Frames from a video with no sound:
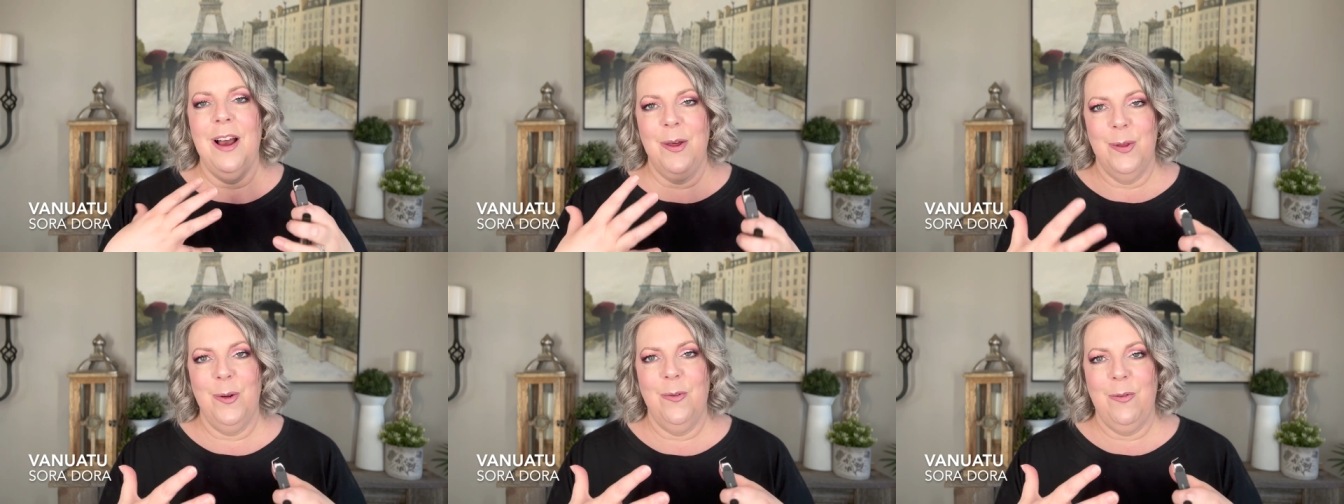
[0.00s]

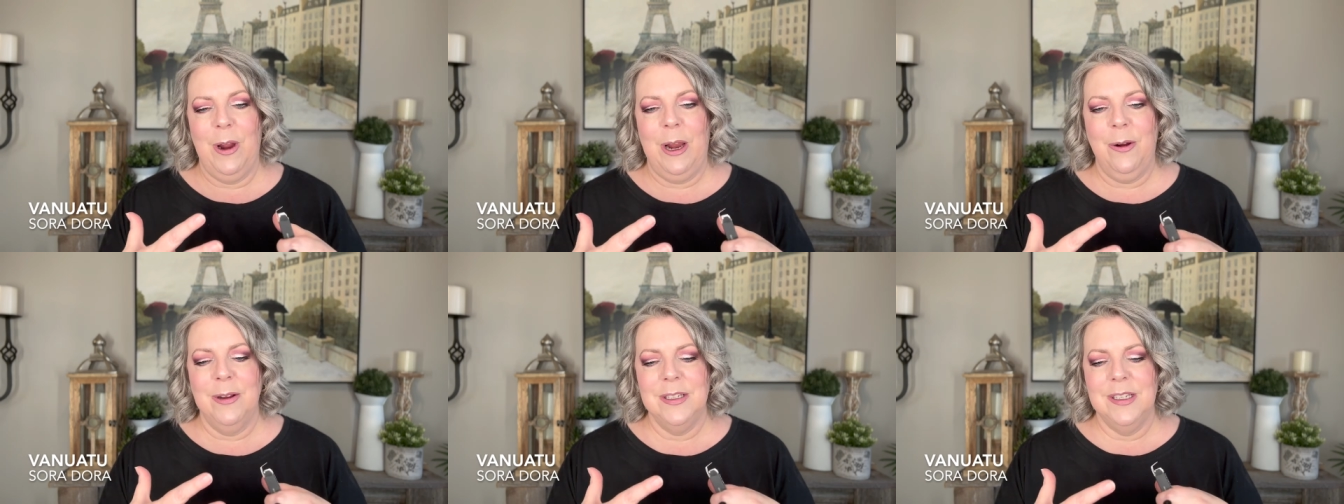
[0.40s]
other
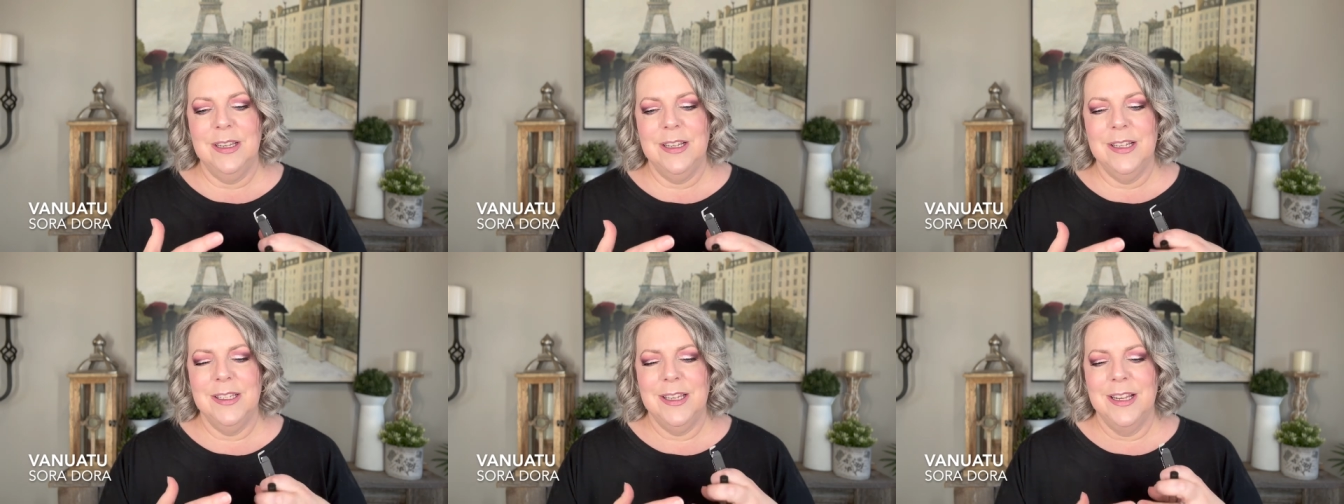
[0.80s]

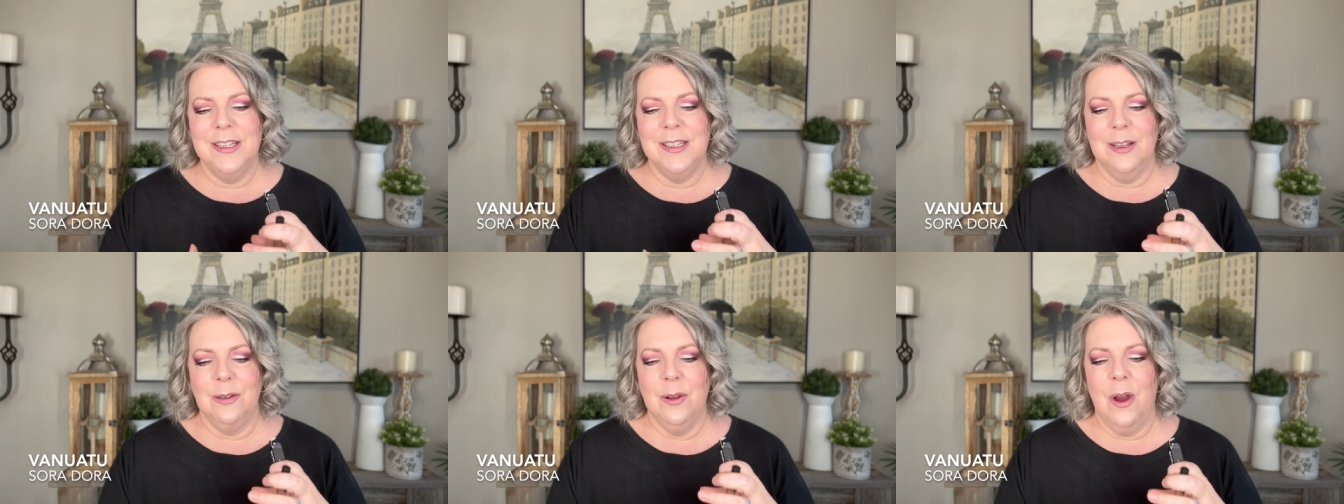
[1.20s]
fragrances
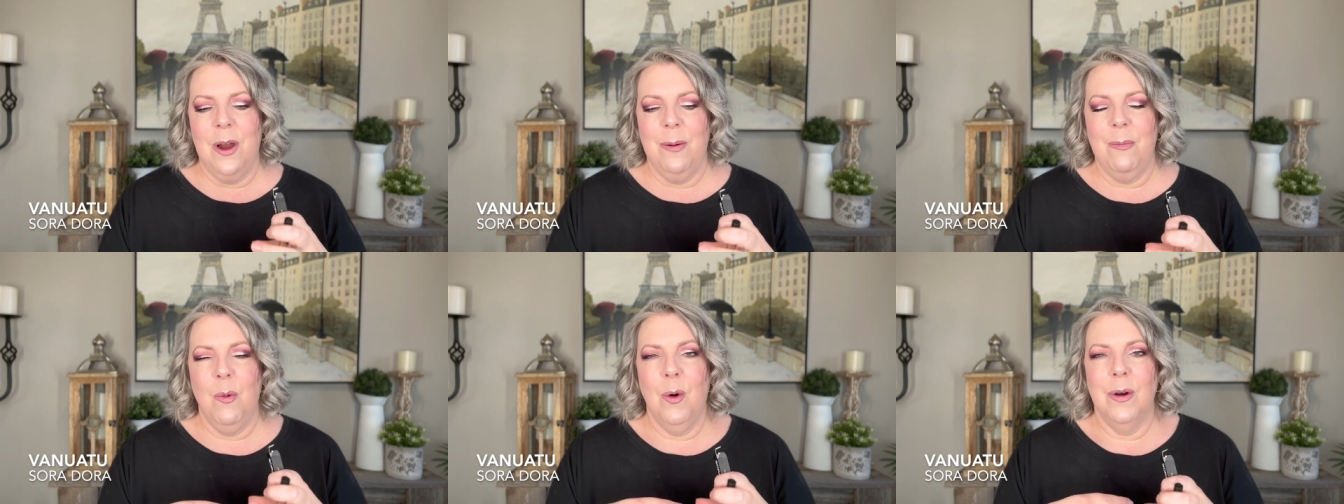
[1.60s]
is a
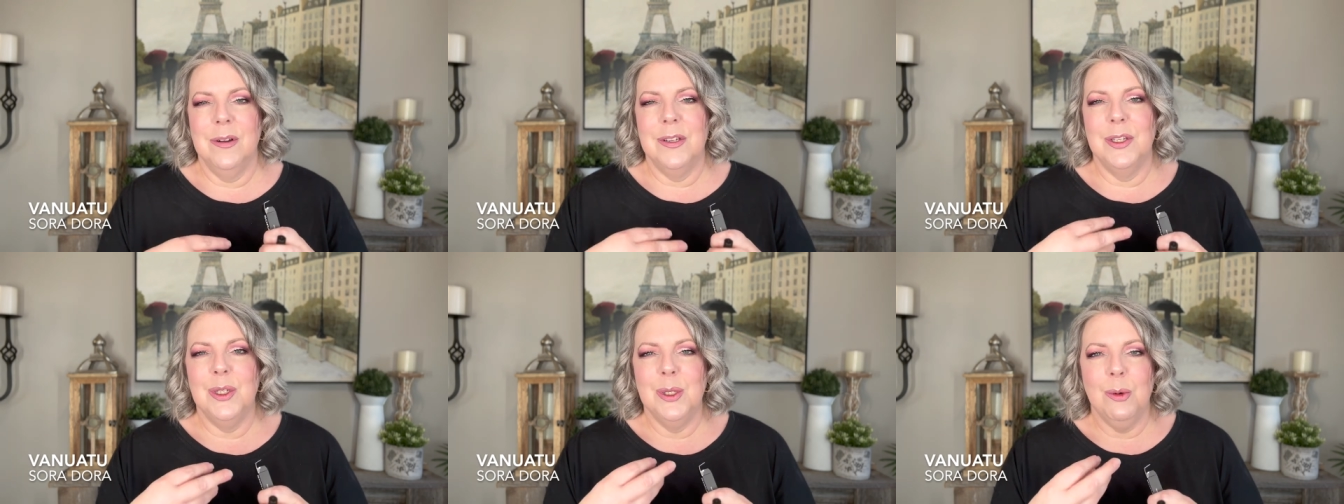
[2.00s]
lot more
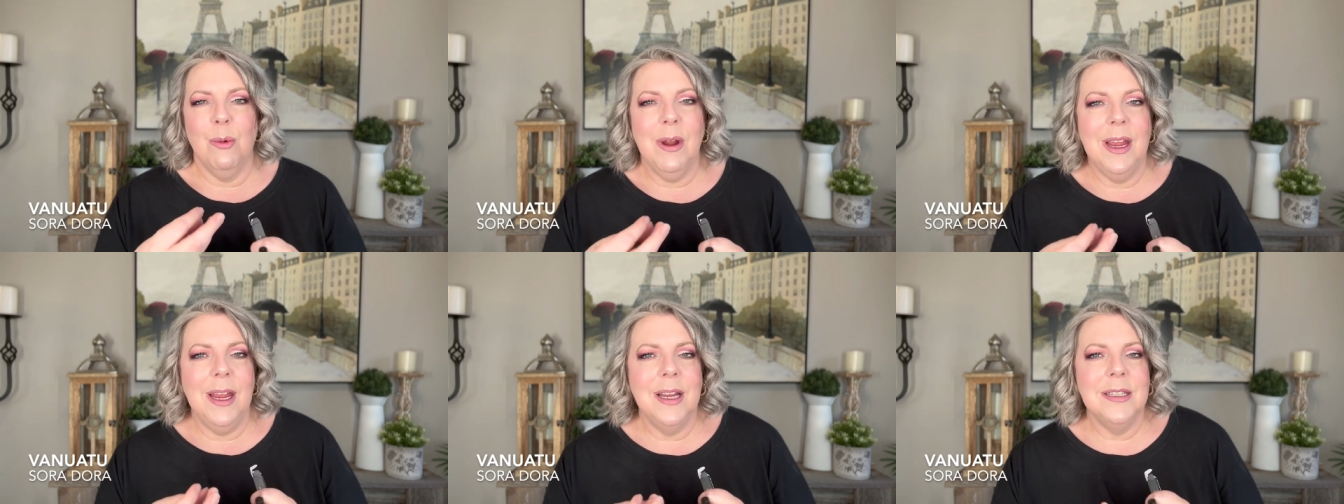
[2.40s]

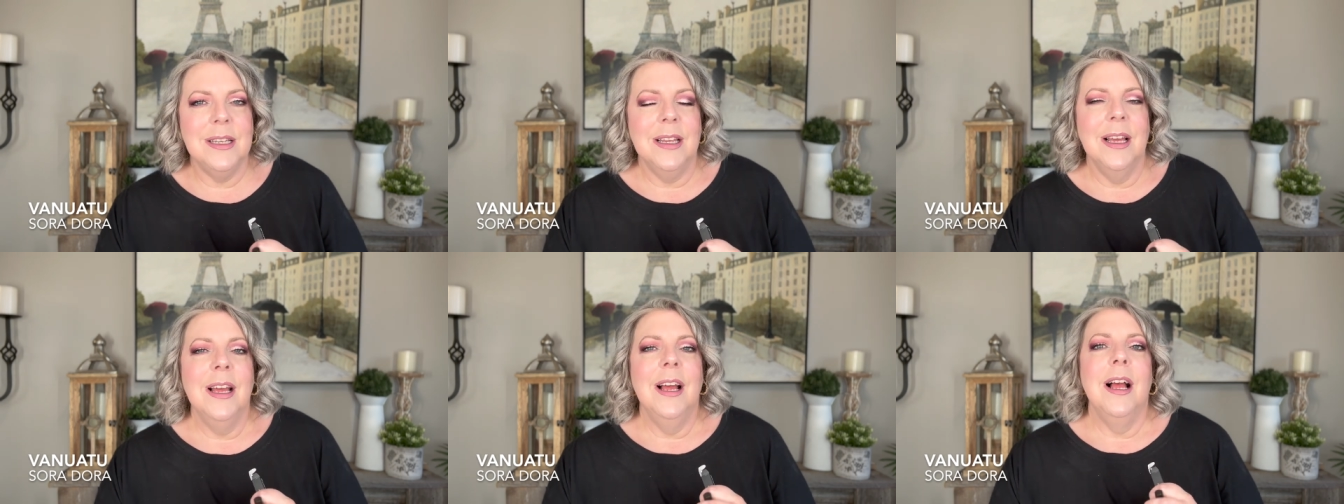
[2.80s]
sweet,
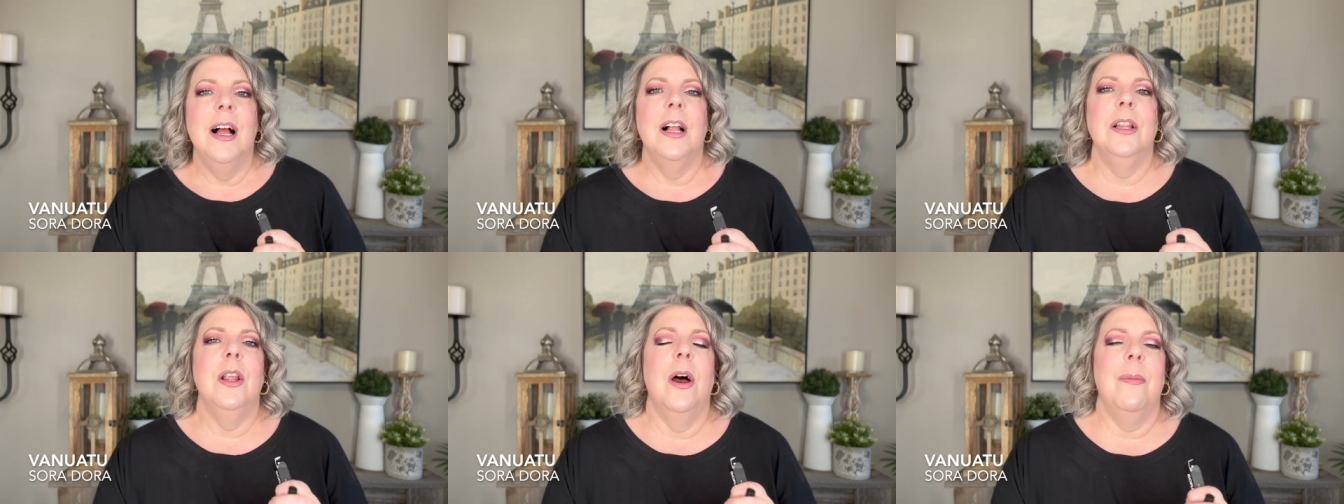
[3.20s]

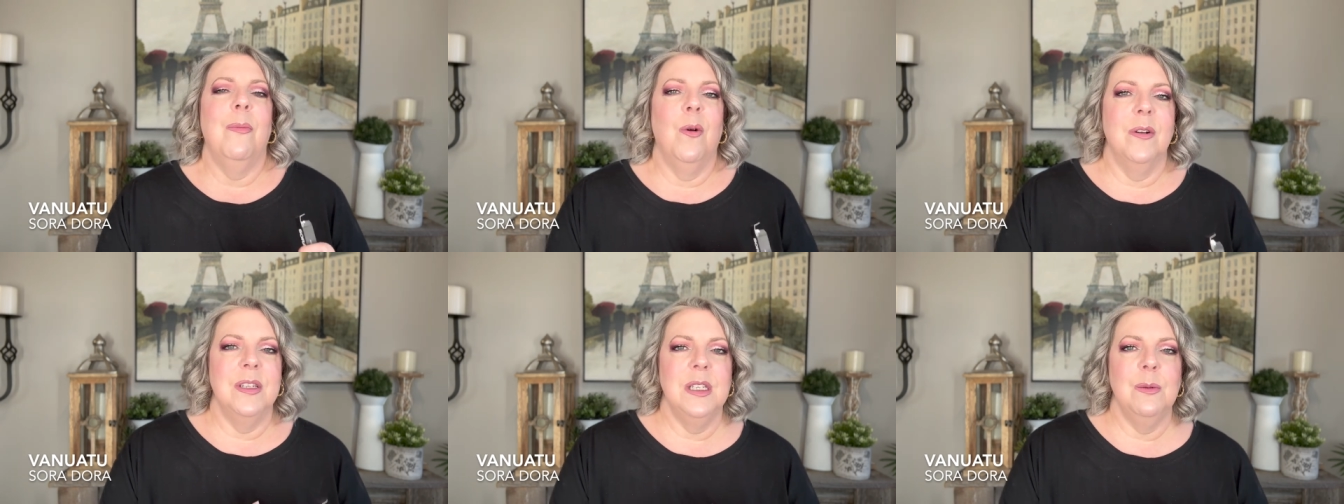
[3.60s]
a lot
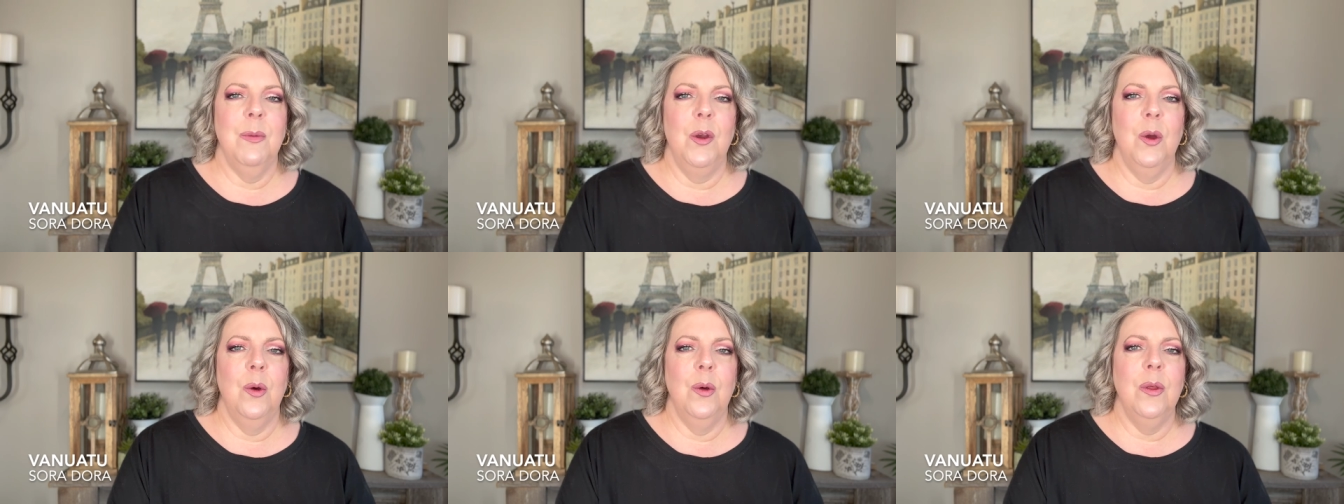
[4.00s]
more
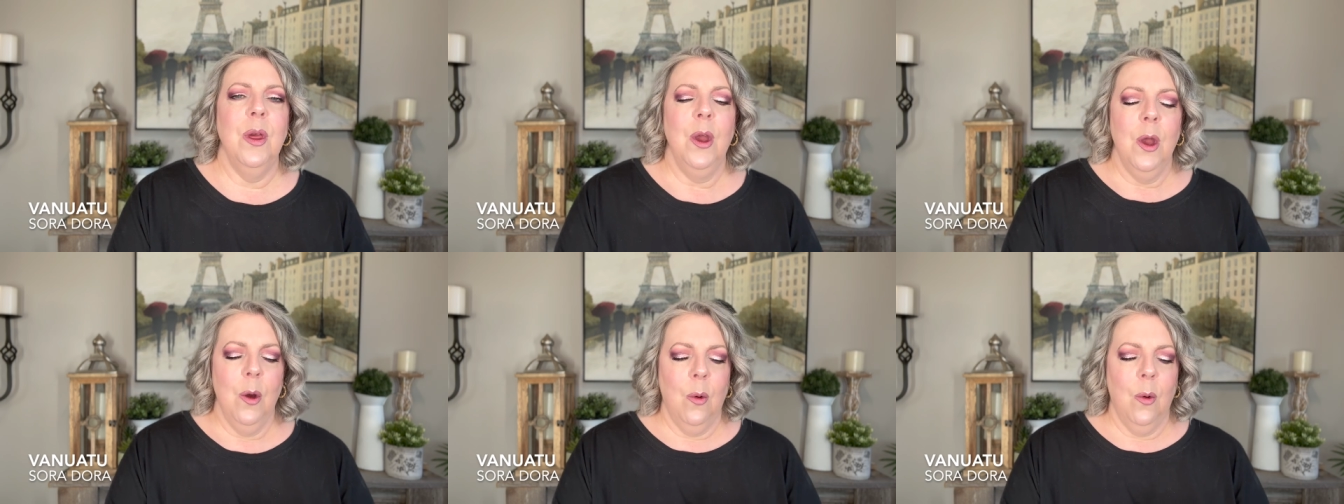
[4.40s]
smooth.